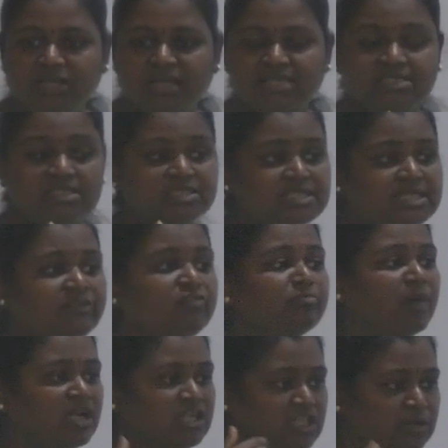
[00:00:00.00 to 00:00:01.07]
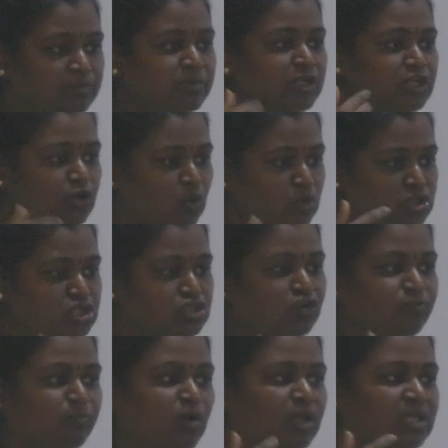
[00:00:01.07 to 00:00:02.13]
has received multiple doses
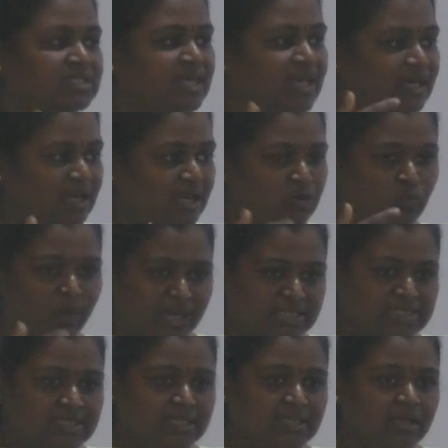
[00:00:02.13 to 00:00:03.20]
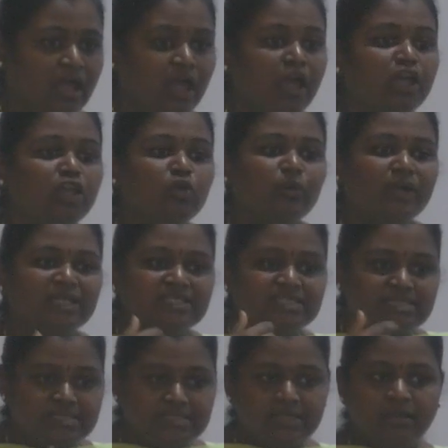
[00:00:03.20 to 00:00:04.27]
of polysaccharide vaccine, you can
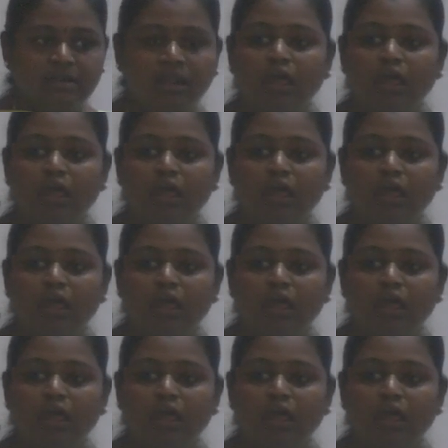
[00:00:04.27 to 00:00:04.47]
still